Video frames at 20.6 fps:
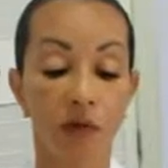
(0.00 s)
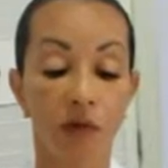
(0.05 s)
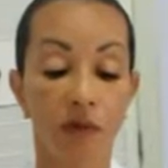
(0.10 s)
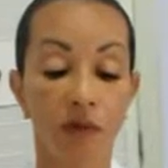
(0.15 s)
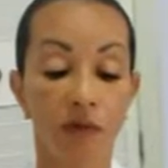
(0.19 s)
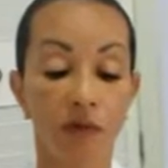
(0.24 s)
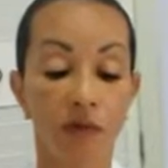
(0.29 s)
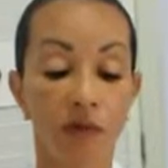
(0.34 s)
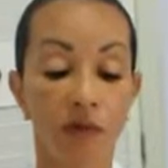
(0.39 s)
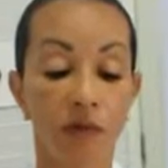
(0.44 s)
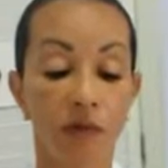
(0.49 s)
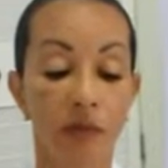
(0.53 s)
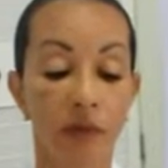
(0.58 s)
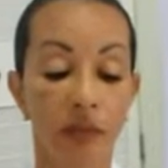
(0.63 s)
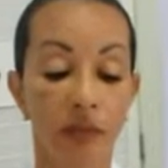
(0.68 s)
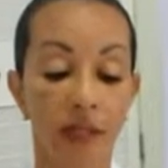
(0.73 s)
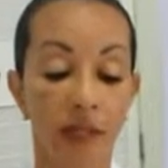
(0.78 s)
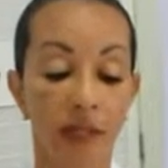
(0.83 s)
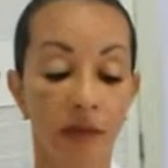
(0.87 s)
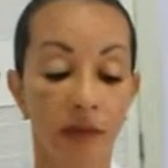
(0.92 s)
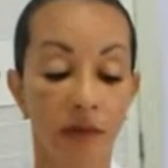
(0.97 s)
the same
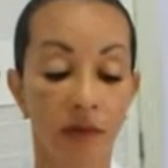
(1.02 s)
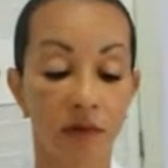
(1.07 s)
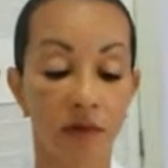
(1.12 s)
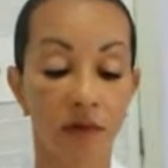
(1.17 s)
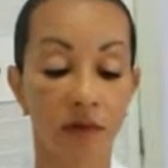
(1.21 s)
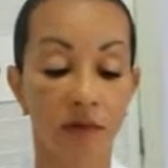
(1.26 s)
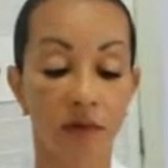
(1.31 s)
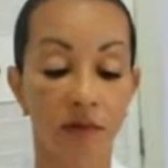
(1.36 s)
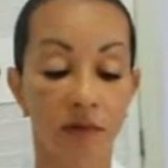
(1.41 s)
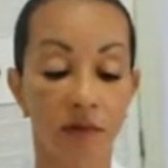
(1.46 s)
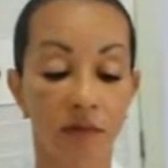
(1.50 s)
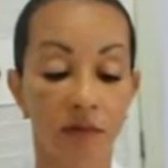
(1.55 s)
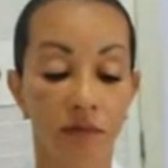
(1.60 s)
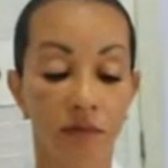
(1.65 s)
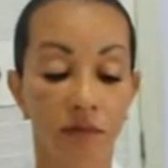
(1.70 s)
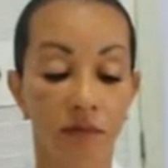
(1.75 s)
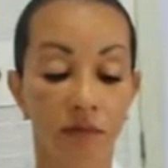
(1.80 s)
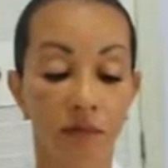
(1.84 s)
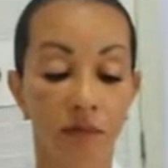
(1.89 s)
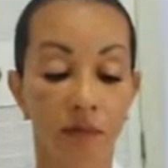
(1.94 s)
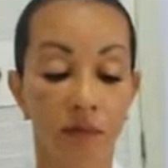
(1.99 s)
length
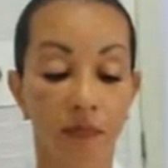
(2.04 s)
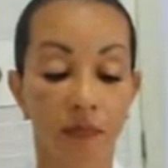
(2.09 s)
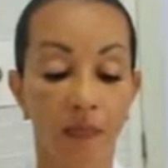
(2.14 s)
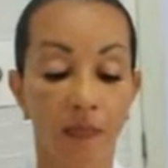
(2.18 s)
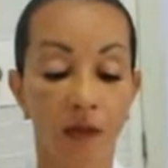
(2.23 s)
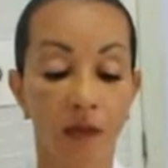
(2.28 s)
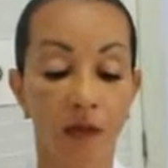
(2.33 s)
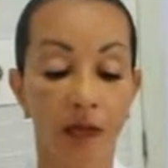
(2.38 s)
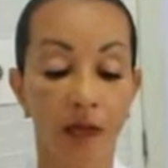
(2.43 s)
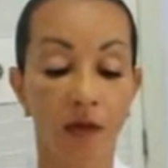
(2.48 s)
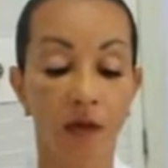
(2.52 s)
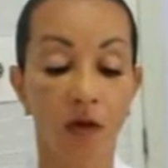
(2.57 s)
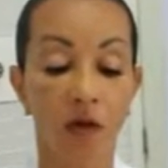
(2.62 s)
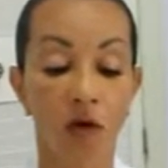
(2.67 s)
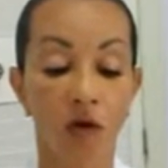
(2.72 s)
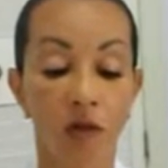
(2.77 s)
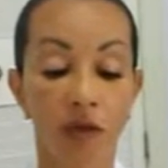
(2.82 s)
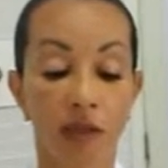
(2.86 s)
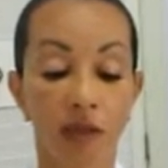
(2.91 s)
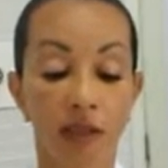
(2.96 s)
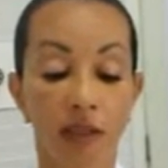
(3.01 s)
and
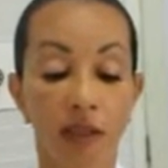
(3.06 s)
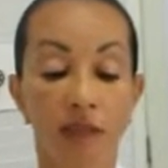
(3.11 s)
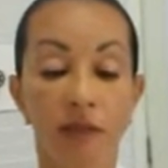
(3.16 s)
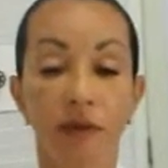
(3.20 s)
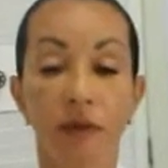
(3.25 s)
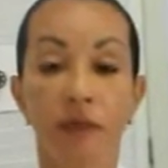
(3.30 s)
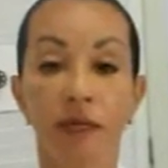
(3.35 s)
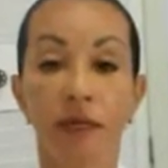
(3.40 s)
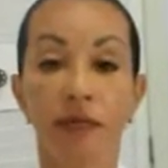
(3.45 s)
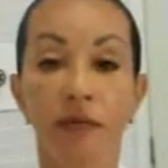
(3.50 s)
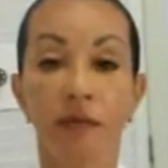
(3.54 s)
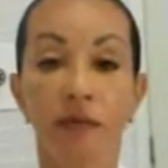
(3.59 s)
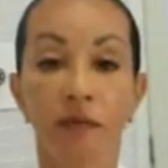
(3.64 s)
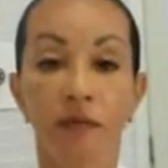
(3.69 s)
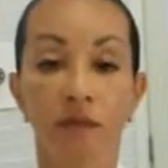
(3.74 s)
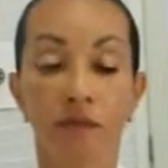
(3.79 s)
all the same type.